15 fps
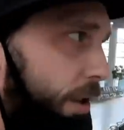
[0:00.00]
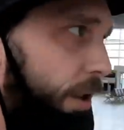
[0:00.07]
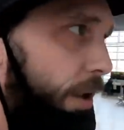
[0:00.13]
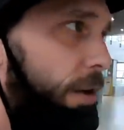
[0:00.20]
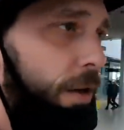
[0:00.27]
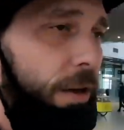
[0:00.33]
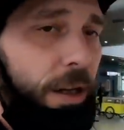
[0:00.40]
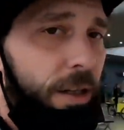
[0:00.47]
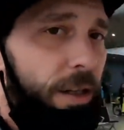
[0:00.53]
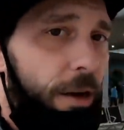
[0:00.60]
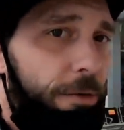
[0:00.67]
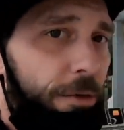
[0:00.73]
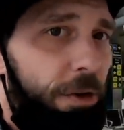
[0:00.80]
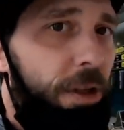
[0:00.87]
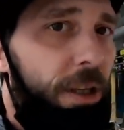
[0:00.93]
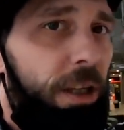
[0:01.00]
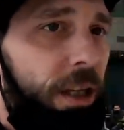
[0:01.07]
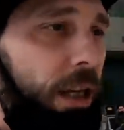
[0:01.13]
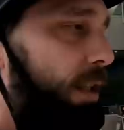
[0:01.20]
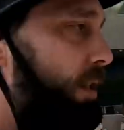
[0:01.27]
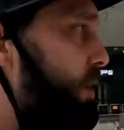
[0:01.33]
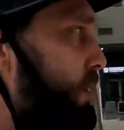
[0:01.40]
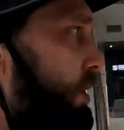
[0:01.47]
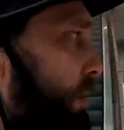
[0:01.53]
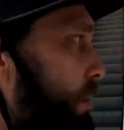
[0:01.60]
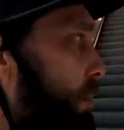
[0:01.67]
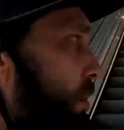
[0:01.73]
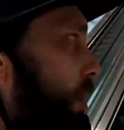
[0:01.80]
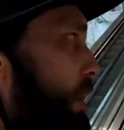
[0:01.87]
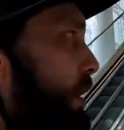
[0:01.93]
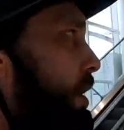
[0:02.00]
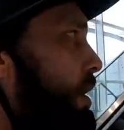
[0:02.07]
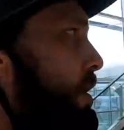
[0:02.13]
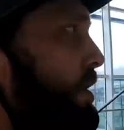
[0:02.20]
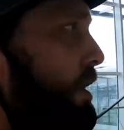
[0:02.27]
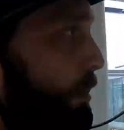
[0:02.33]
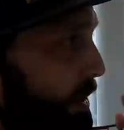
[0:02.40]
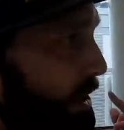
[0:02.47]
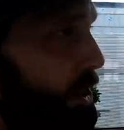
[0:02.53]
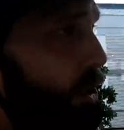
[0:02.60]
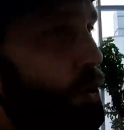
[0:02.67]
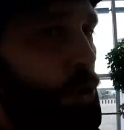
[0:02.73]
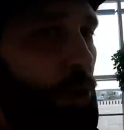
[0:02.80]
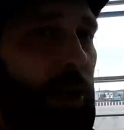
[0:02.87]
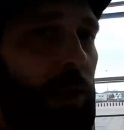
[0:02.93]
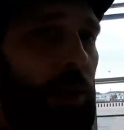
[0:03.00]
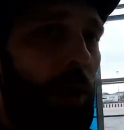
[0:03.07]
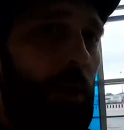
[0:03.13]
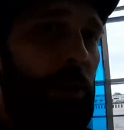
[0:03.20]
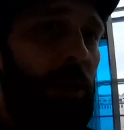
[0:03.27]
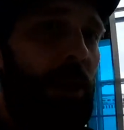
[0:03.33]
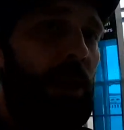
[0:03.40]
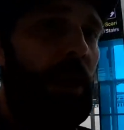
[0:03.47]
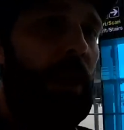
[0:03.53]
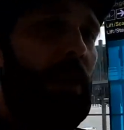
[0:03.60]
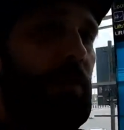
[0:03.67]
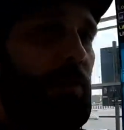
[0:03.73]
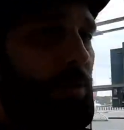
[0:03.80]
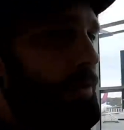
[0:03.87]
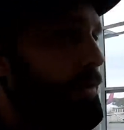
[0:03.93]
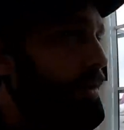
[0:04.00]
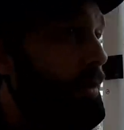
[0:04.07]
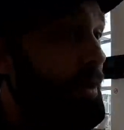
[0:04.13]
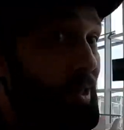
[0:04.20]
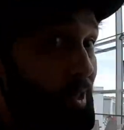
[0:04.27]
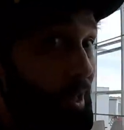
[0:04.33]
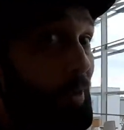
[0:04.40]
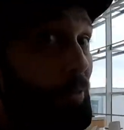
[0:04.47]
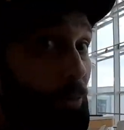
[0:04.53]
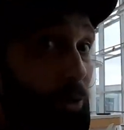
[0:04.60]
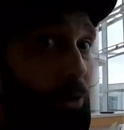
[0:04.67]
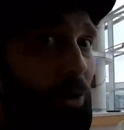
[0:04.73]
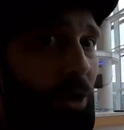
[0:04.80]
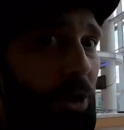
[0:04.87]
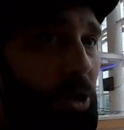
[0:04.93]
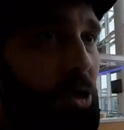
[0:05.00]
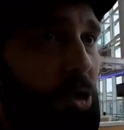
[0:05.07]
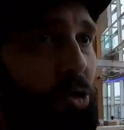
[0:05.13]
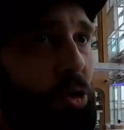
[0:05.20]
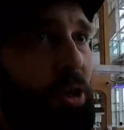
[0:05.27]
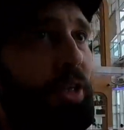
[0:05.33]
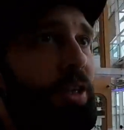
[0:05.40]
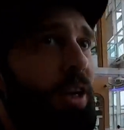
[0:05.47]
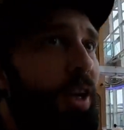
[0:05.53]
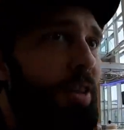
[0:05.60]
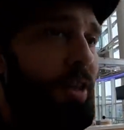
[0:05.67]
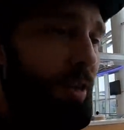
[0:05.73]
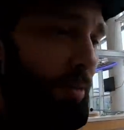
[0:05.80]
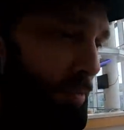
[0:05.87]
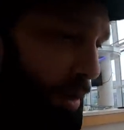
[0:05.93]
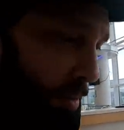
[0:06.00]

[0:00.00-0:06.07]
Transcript: here and definitely get some something to drink. I'm going to get several to drink, and then